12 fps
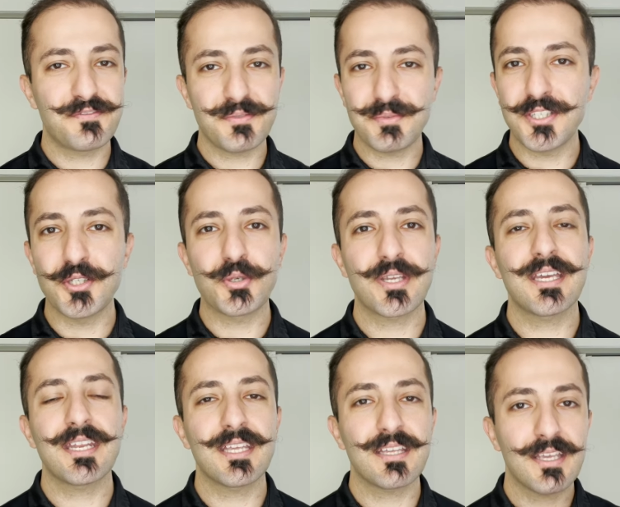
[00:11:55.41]
you know,
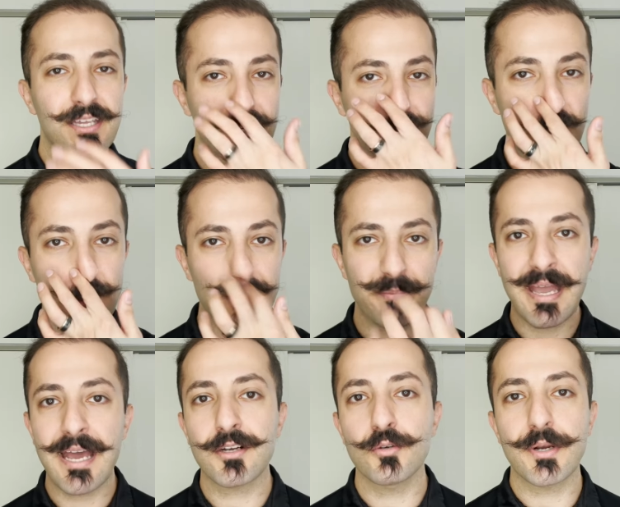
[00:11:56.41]
getting getting very
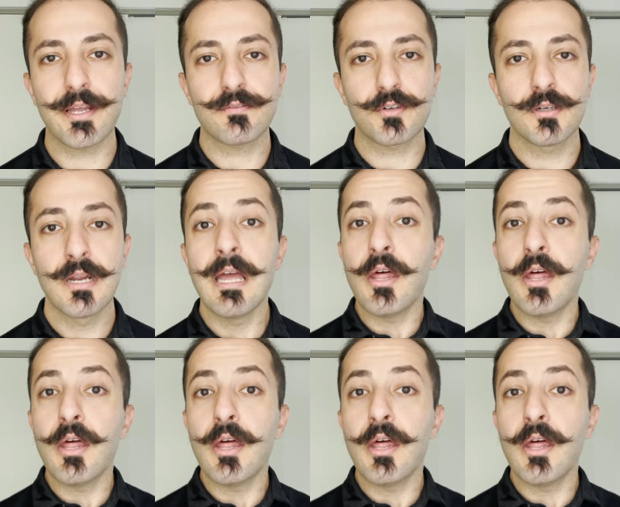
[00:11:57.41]
bad or whatever,